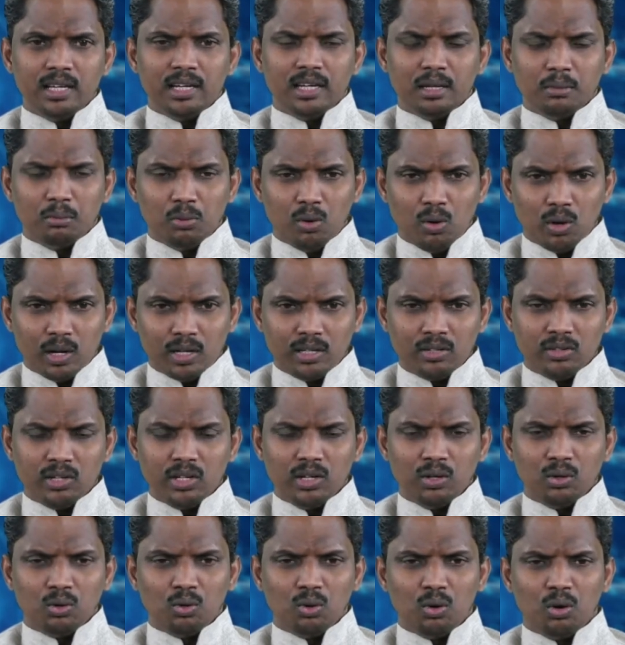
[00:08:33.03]

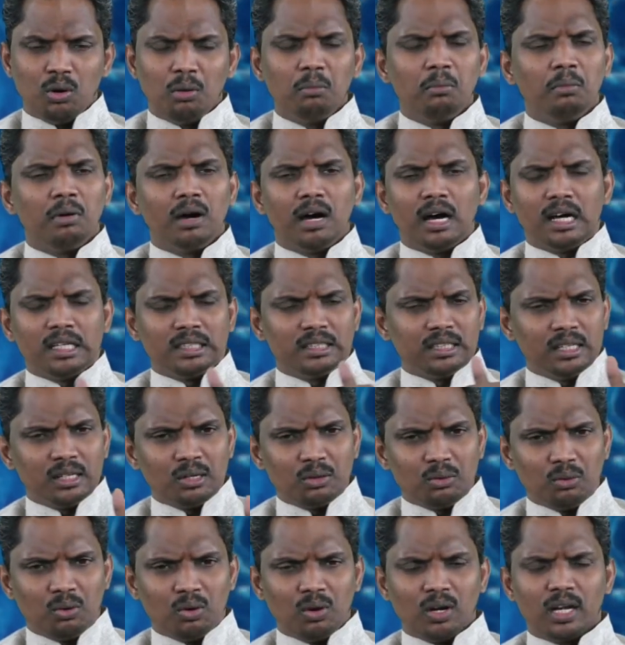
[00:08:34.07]
laboratory, home, other
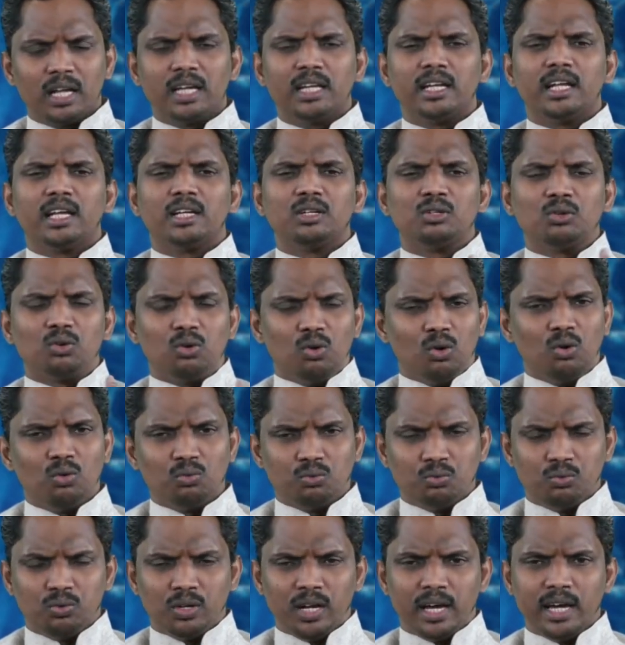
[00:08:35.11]
online and
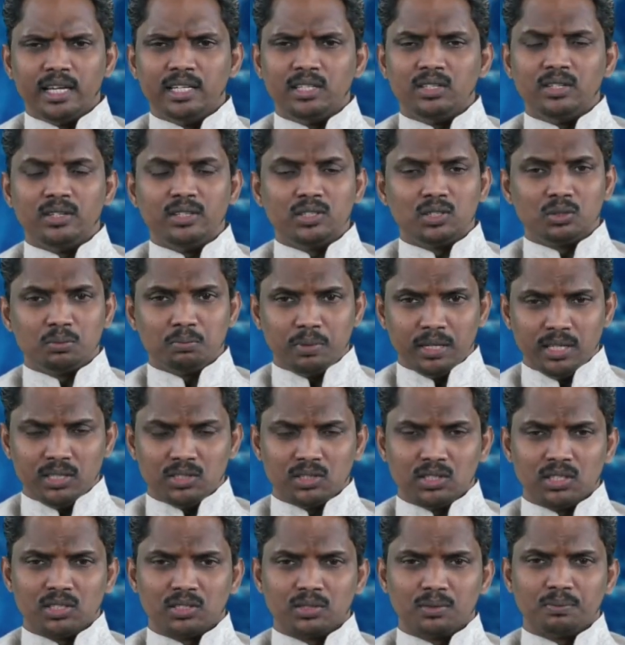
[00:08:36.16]
offline
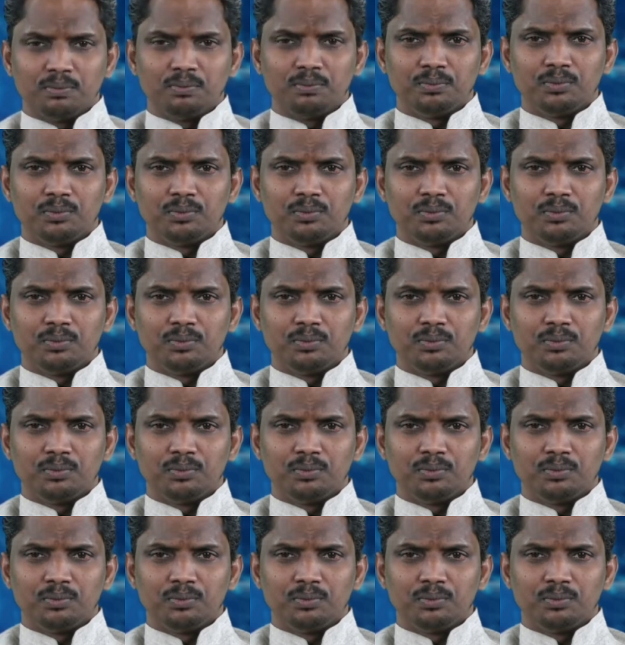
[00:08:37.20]
spaces.